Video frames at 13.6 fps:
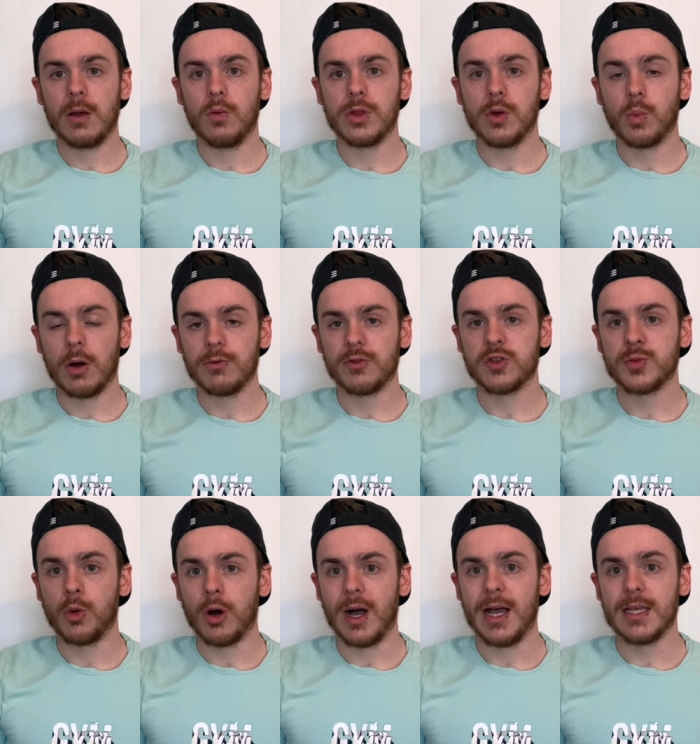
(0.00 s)
the world of
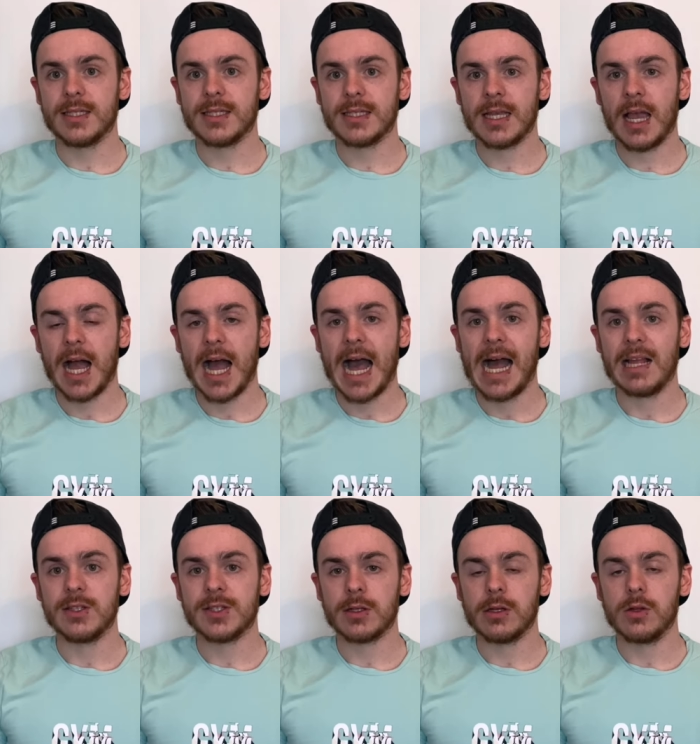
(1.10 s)
sport is
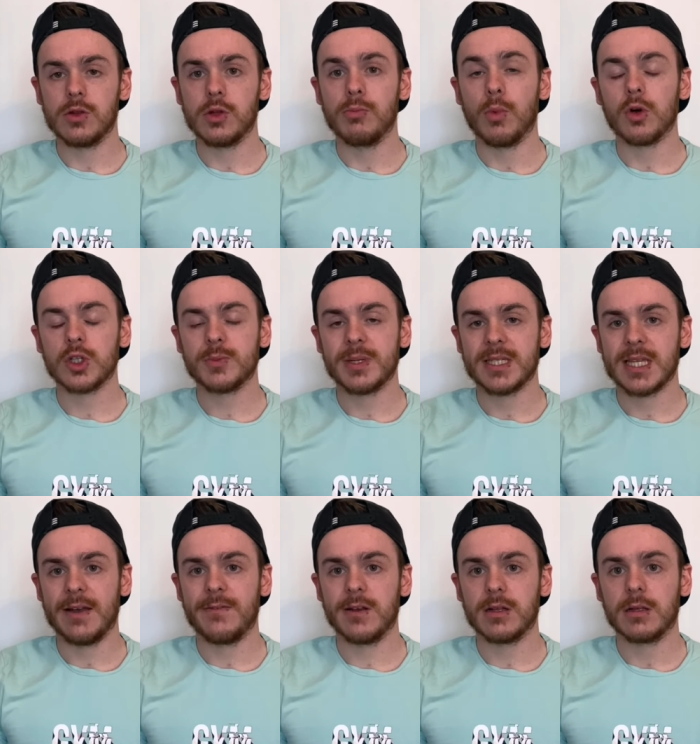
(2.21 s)
and the more
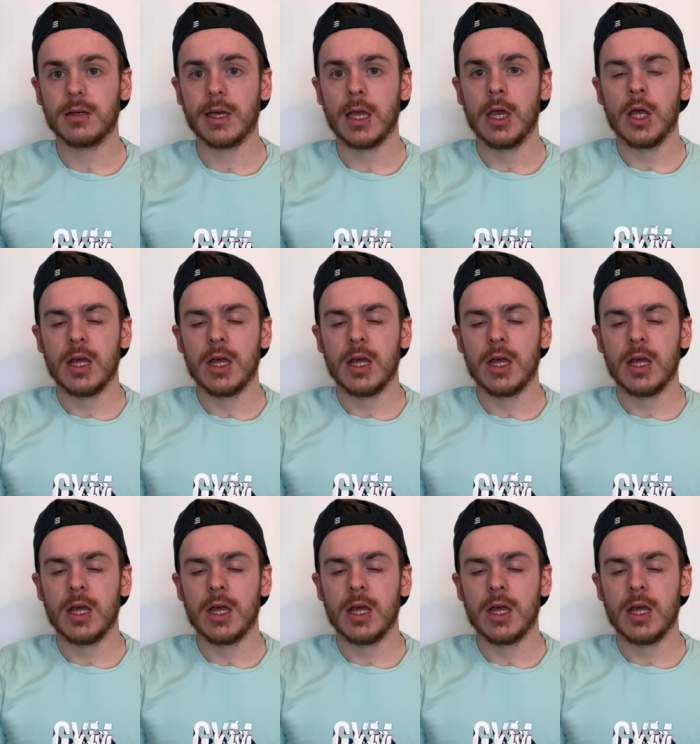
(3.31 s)
specifically